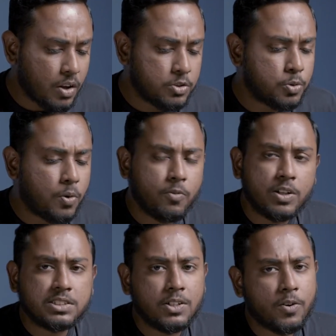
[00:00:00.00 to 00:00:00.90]
So
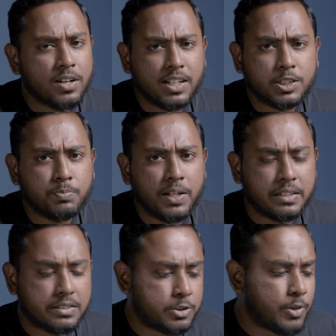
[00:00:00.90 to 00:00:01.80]
once the order gets
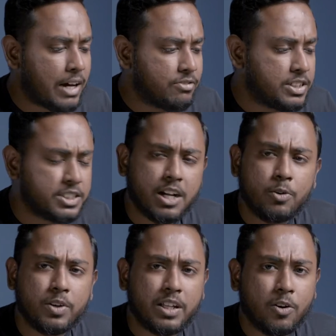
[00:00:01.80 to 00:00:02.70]
placed, you have the
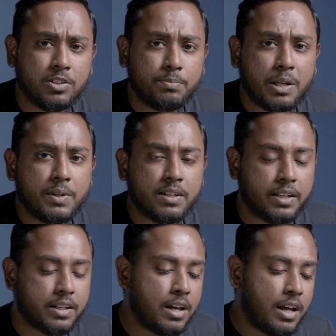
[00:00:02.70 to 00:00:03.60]
checkout link or the payment
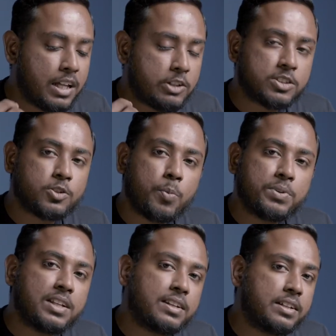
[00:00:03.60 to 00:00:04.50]
link. You just copy
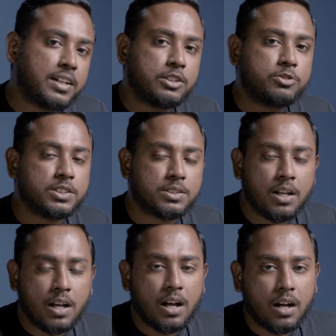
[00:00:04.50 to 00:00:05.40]
that link and you just
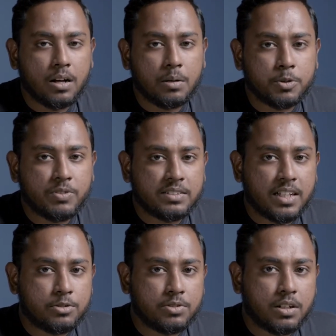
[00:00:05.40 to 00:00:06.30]
provide
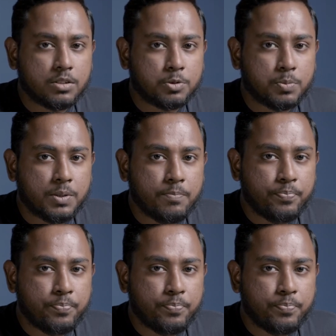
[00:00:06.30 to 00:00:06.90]
that to the customer.